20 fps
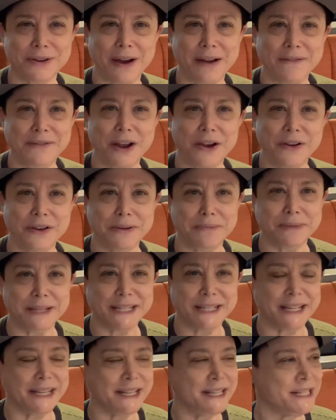I've known him
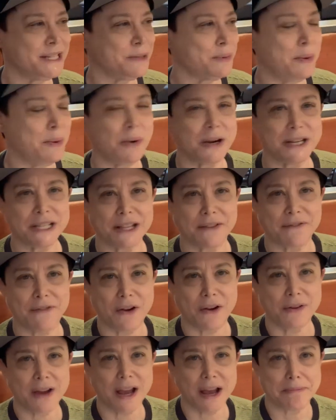since we worked at the
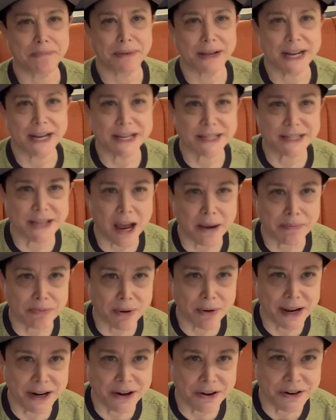phone company as
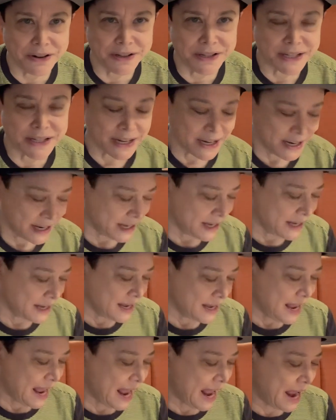operators,
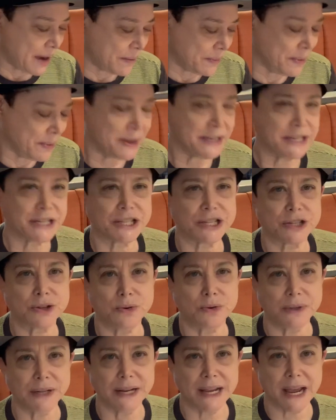and we went to
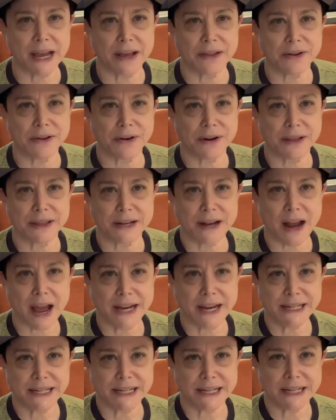school together in the
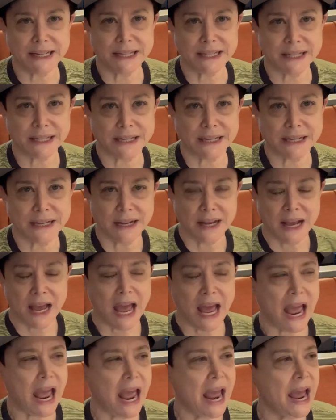90s.
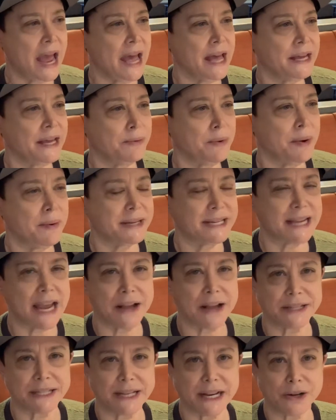And we went to
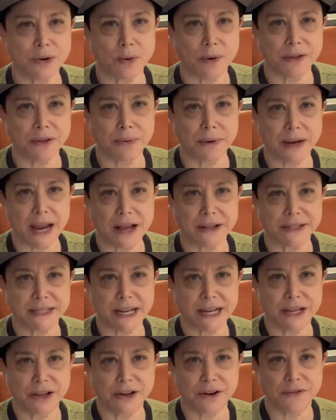Cal State North, Cal
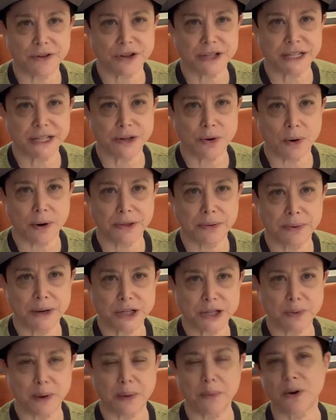State University
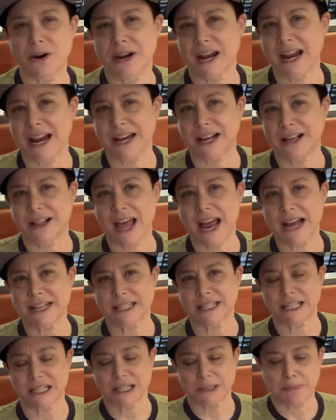Northridge. We weren't in any
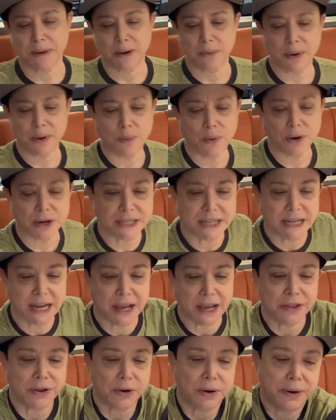classes, but we worked
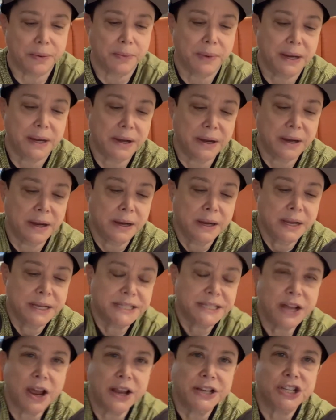together and
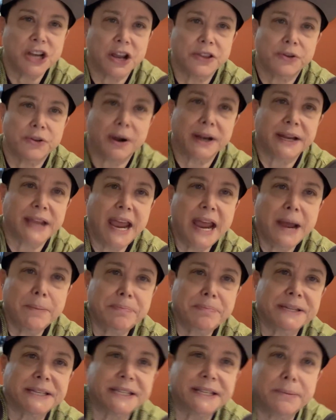saw each other on
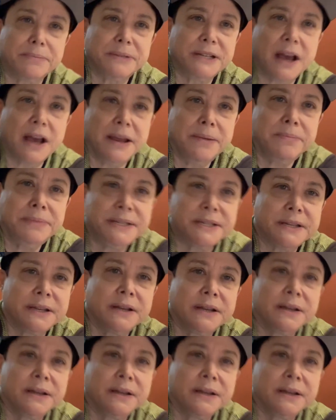campus sometimes